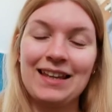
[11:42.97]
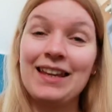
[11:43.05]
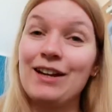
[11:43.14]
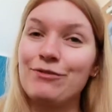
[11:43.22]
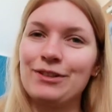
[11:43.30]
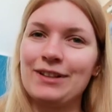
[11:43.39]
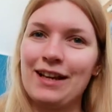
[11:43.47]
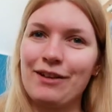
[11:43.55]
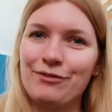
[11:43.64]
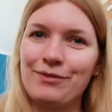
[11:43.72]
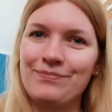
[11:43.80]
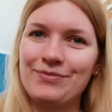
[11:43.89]
careful
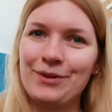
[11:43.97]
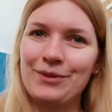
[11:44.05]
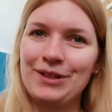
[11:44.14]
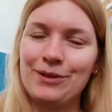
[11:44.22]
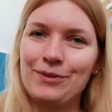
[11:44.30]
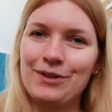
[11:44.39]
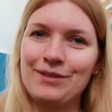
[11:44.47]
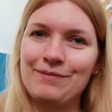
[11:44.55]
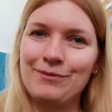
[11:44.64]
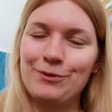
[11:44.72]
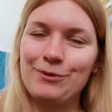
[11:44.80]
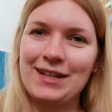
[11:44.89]
enough when you were
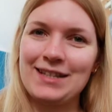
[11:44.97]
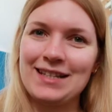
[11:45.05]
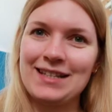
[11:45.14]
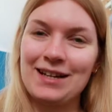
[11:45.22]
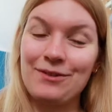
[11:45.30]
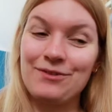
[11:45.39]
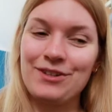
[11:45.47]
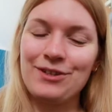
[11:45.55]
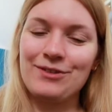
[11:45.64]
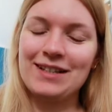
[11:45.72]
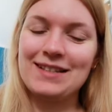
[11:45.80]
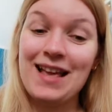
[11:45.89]
writing down
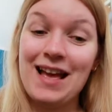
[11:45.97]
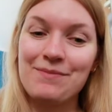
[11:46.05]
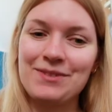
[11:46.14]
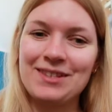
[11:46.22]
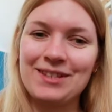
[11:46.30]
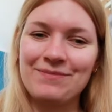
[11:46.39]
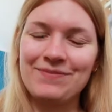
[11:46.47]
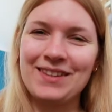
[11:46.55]
your exams.